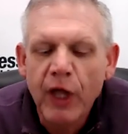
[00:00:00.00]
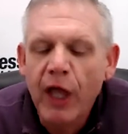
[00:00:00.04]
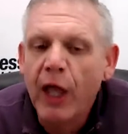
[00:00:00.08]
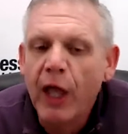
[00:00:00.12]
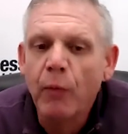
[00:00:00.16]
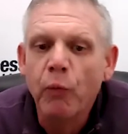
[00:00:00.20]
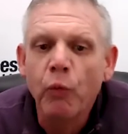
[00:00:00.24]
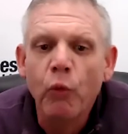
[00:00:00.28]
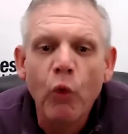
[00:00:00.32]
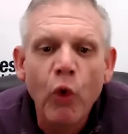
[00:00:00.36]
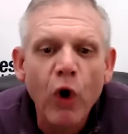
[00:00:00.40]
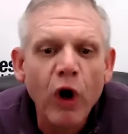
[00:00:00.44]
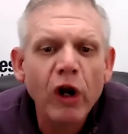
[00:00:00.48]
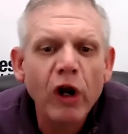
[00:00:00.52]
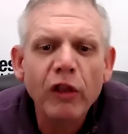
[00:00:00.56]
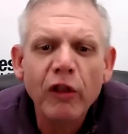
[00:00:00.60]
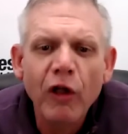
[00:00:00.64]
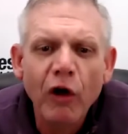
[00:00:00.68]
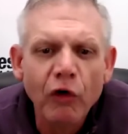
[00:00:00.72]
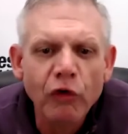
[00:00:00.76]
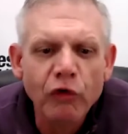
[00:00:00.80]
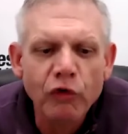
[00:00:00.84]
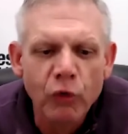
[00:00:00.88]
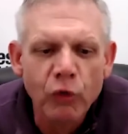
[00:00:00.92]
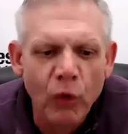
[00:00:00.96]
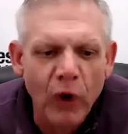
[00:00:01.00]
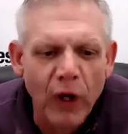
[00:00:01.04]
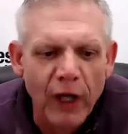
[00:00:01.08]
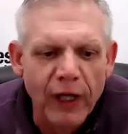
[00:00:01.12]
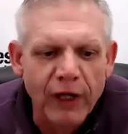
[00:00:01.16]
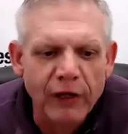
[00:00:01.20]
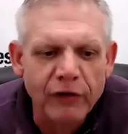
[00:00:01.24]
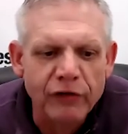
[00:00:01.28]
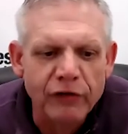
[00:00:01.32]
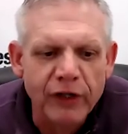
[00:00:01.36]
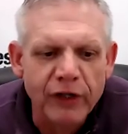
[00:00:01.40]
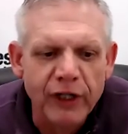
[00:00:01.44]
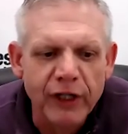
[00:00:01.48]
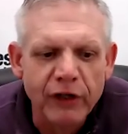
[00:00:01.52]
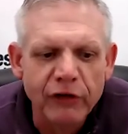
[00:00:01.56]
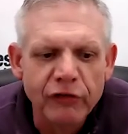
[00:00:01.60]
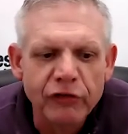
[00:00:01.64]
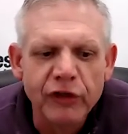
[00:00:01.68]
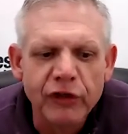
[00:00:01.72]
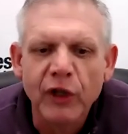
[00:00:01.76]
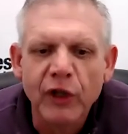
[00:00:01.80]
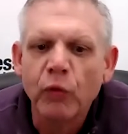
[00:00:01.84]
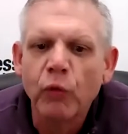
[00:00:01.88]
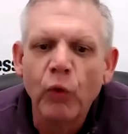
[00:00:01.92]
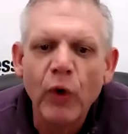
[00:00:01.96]
And one of those ways
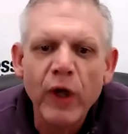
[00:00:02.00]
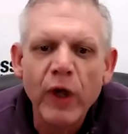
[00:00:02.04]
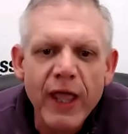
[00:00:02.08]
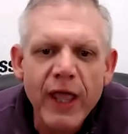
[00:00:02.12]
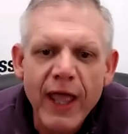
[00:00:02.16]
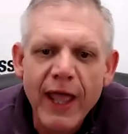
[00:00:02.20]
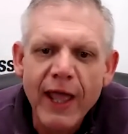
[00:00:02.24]
is that we